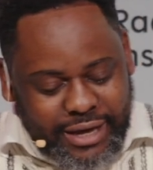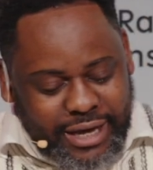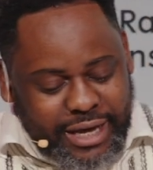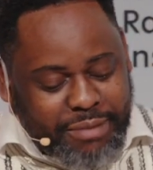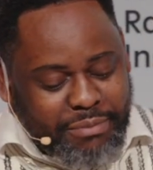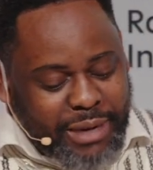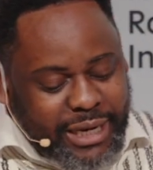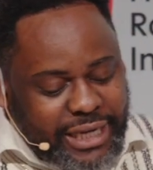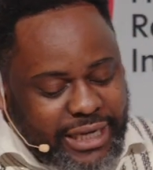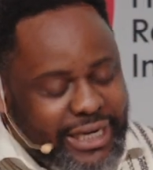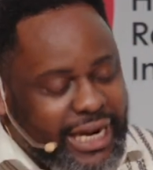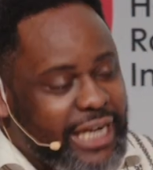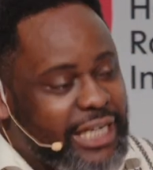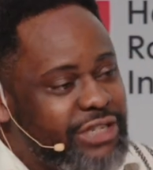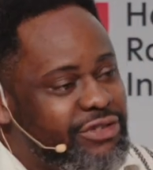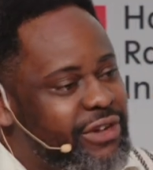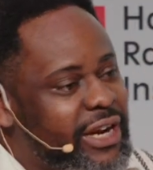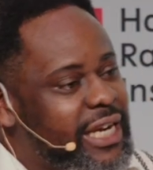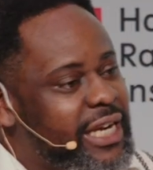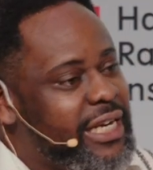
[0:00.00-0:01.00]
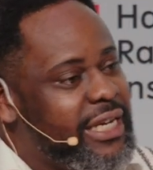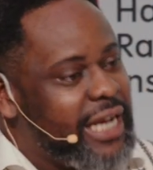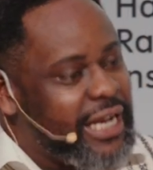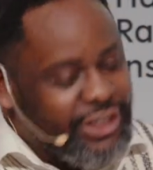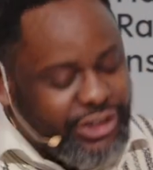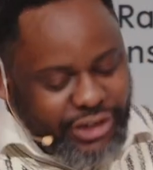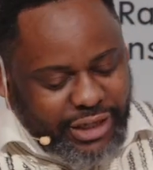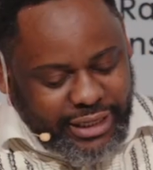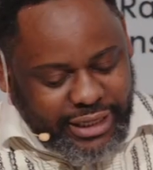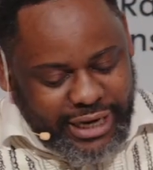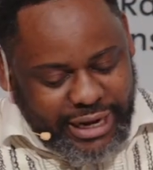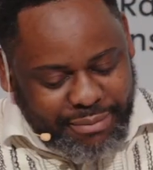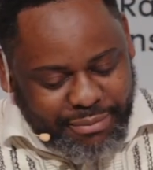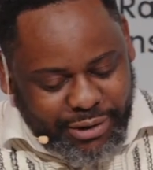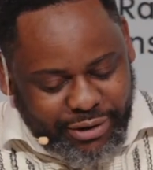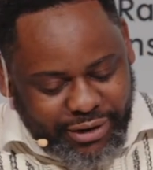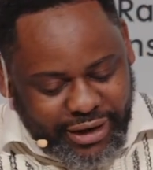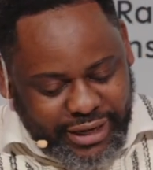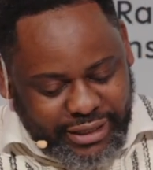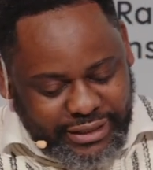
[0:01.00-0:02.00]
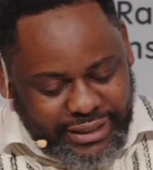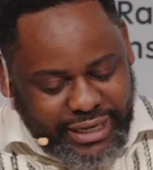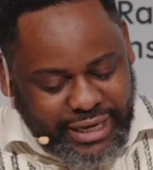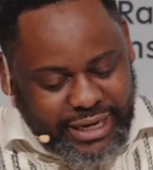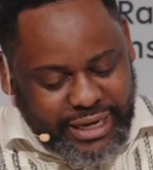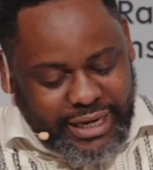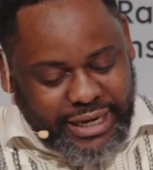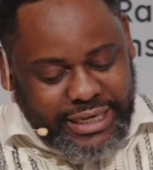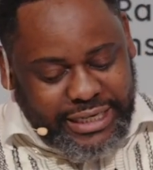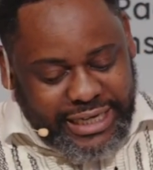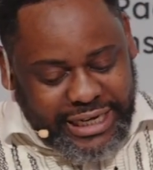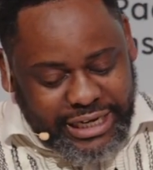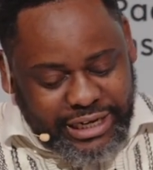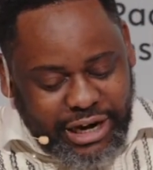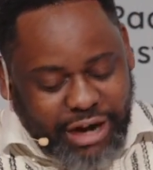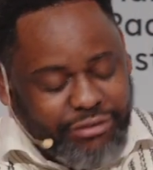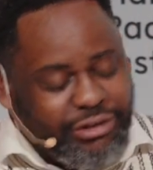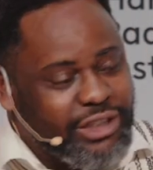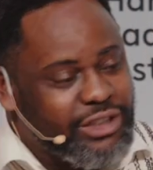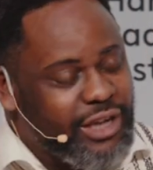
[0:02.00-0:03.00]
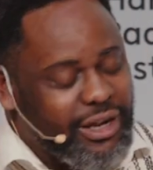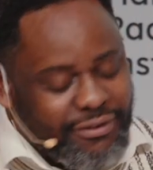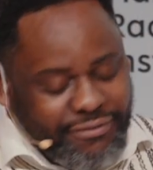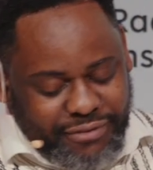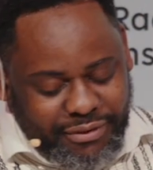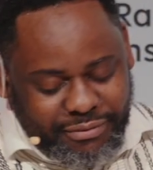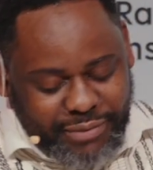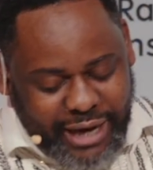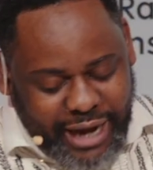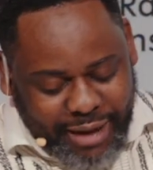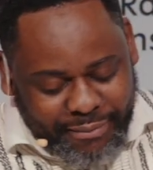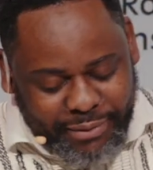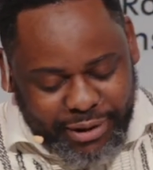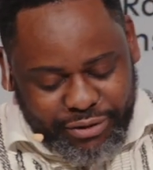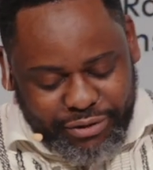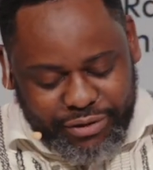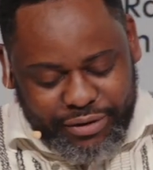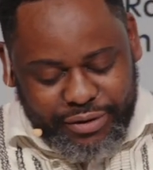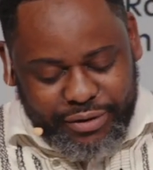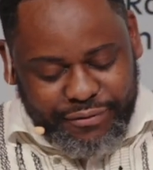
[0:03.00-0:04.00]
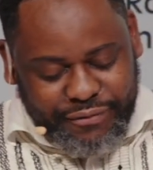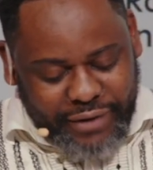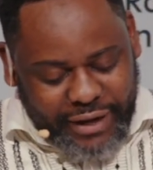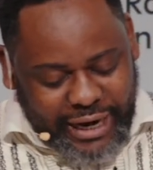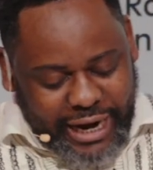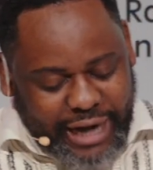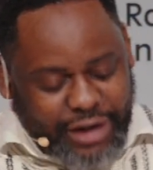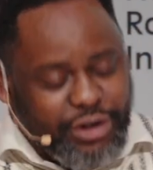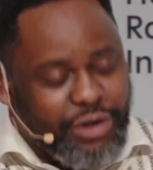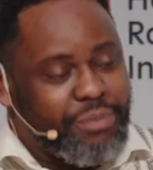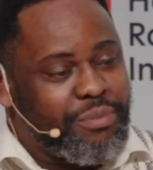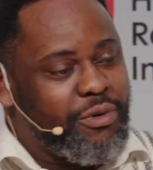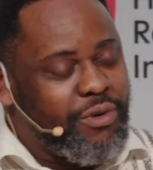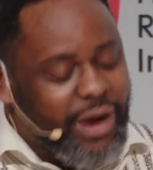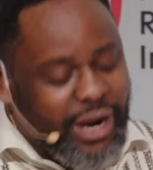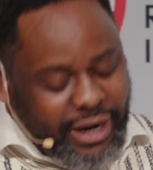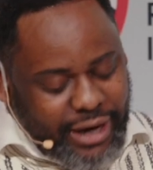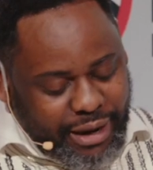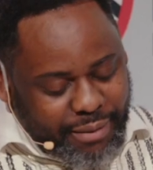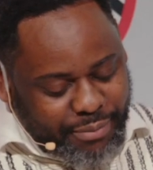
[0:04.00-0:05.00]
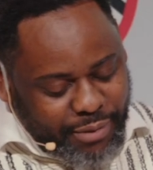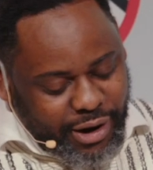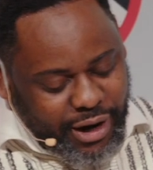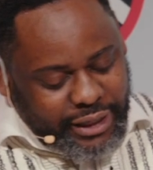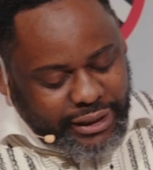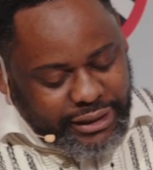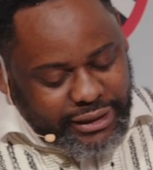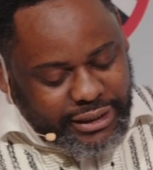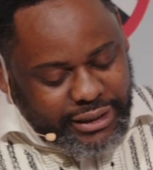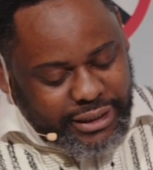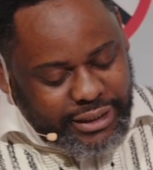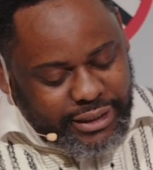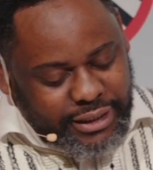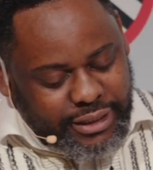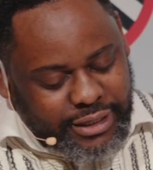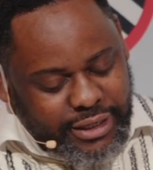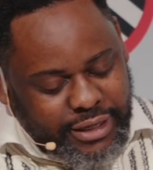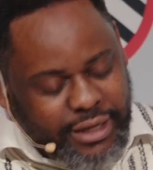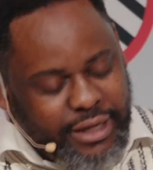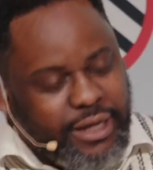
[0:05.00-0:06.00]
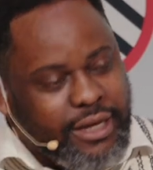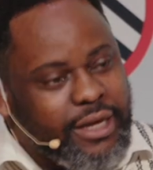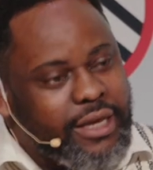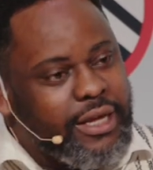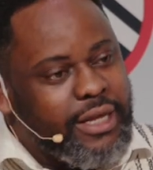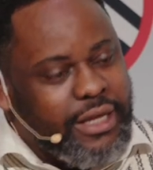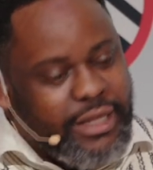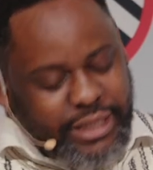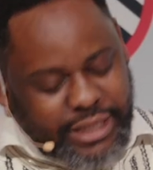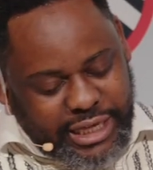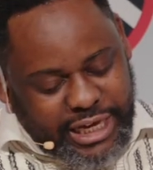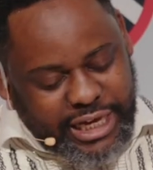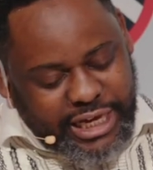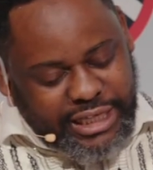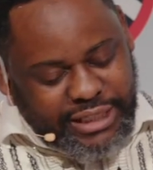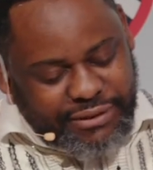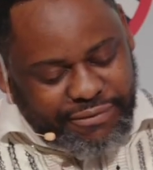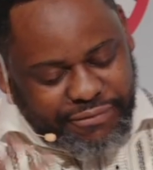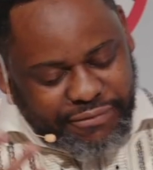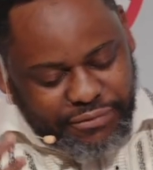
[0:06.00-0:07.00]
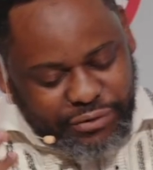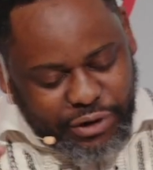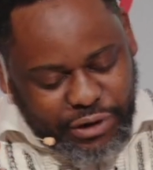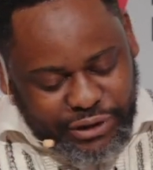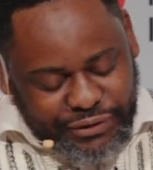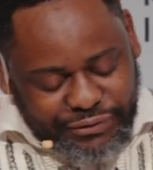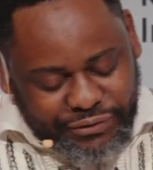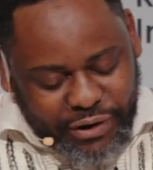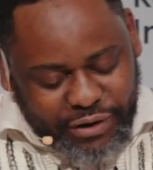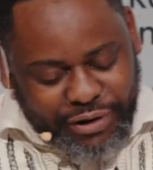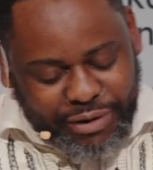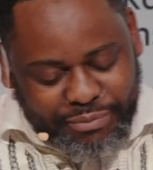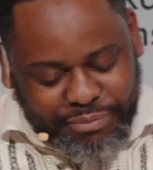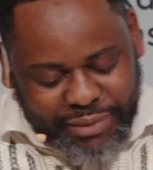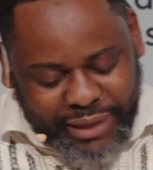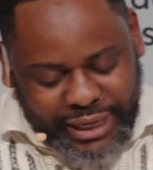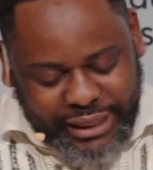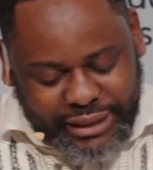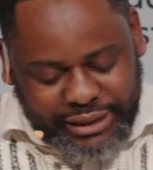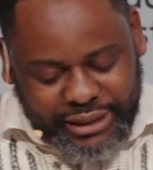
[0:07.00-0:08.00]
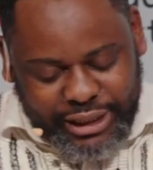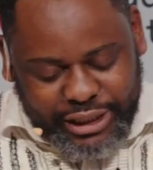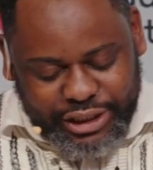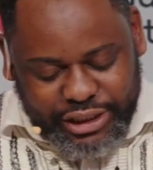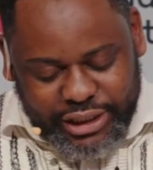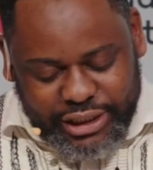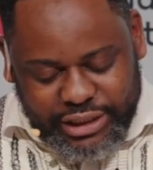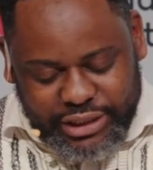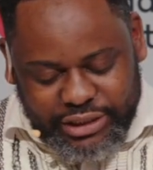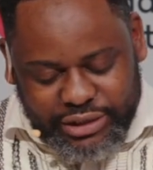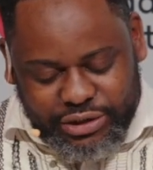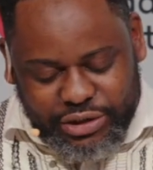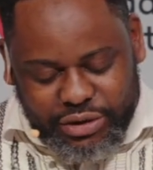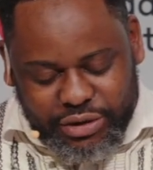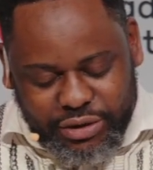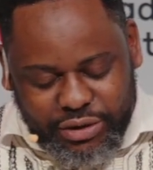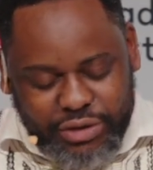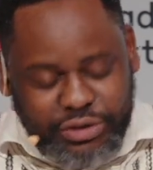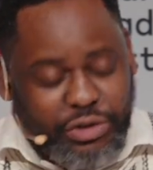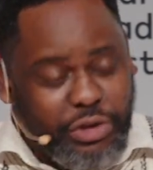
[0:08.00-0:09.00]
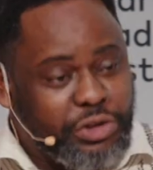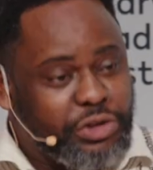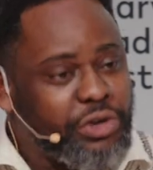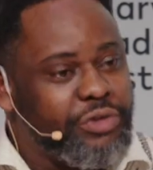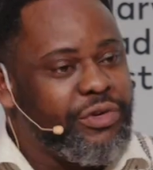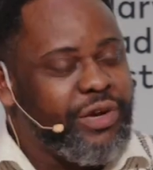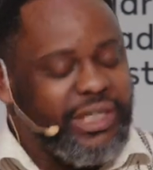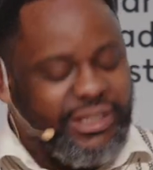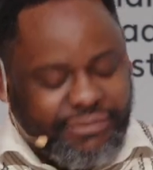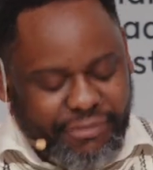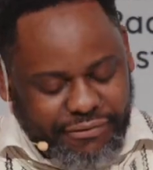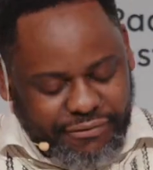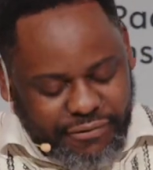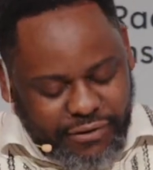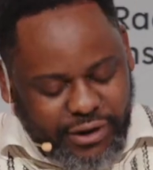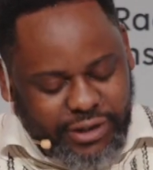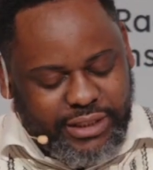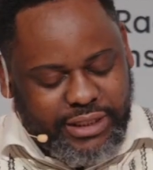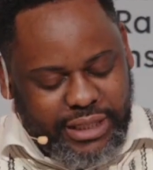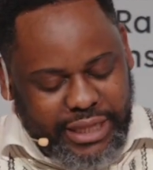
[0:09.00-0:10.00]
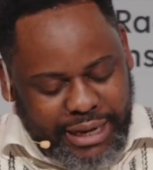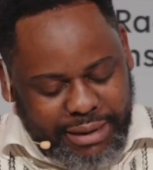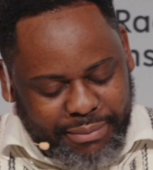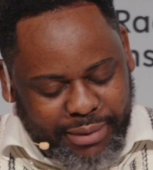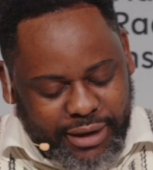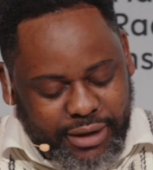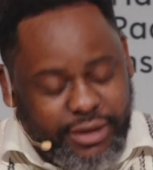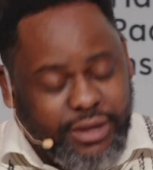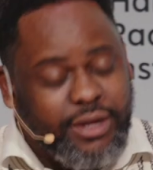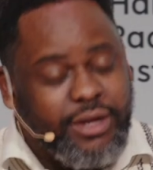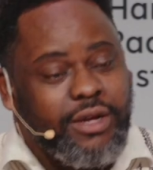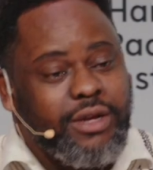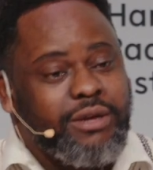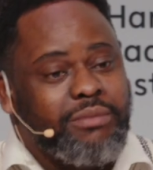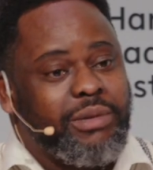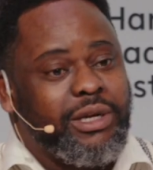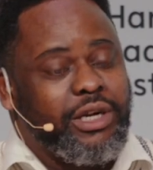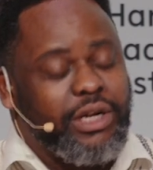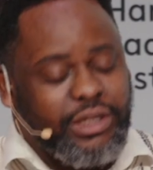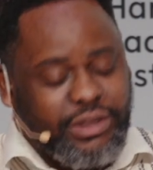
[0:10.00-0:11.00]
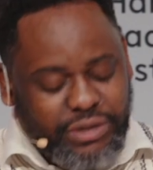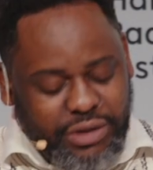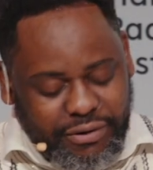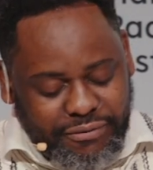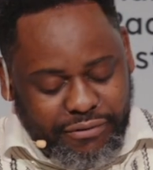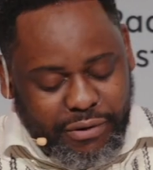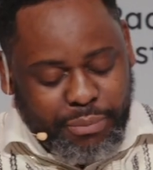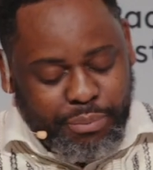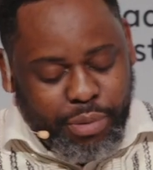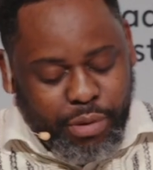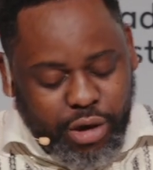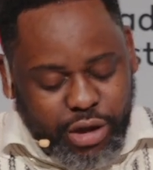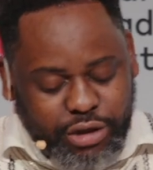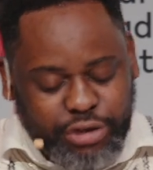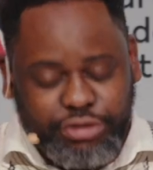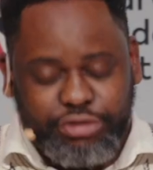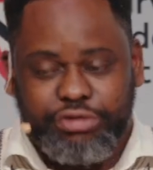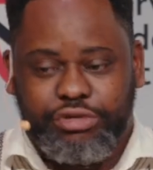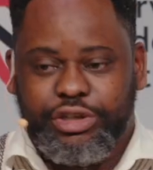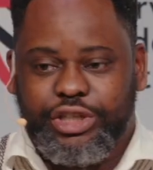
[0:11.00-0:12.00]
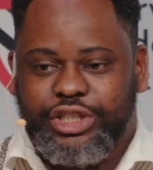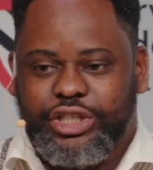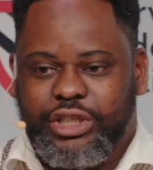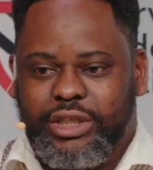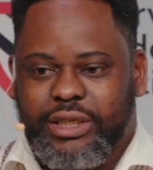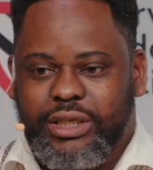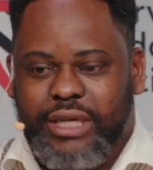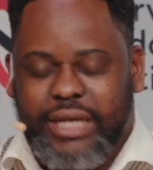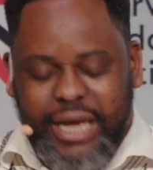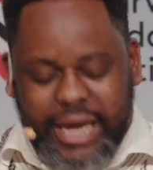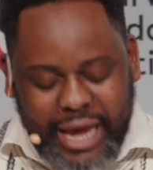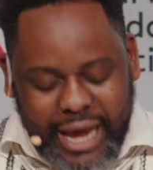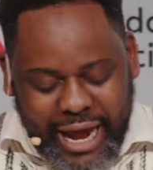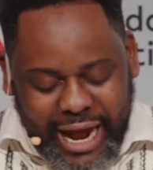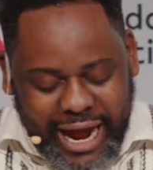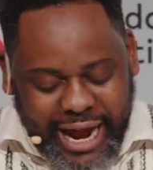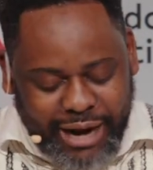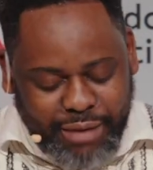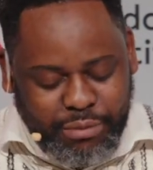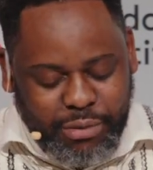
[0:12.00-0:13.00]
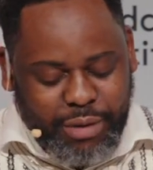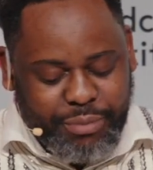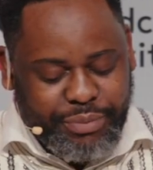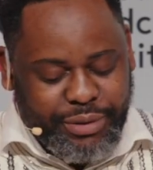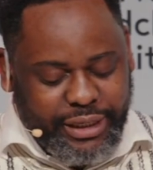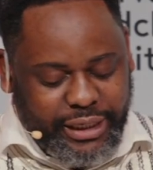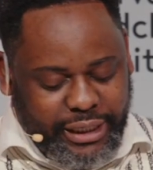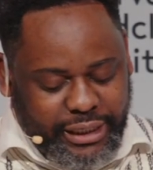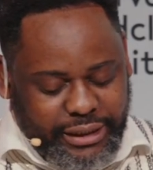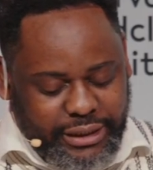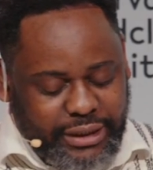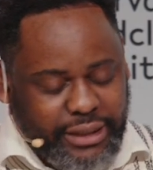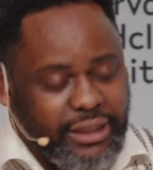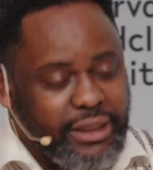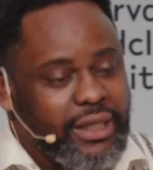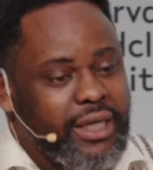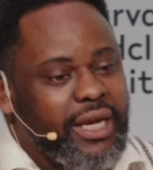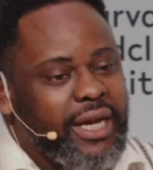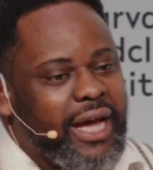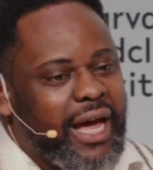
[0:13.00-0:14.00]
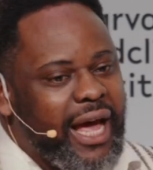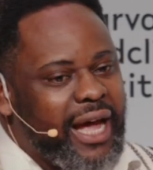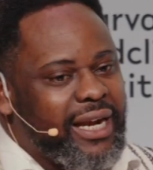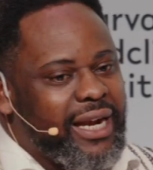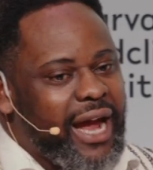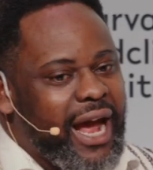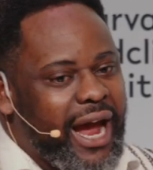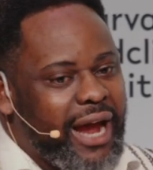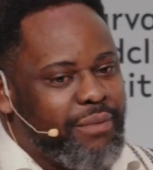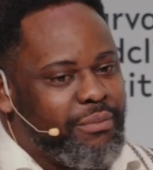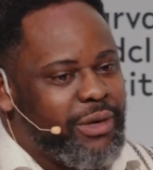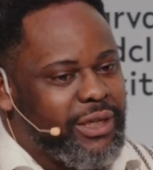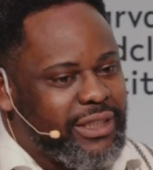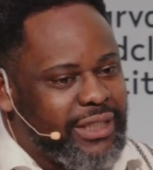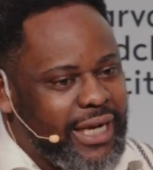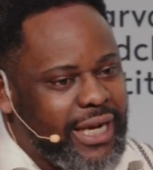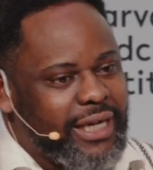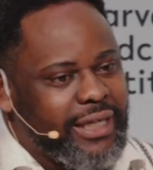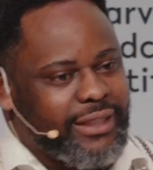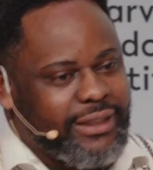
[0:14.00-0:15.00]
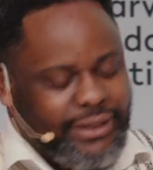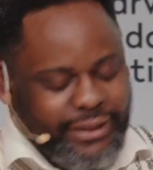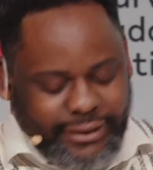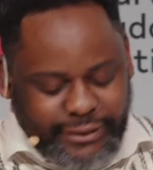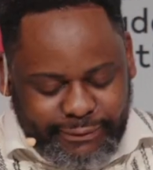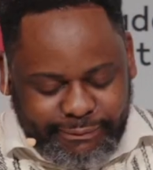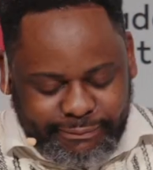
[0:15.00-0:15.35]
many Nigerian indentured laborers did not return from Cameroon, Fernando Po, and Gabon. These, those foreign plantations, notorious for forced labor, but also for poor nutrition, high morbidity, and high mortality.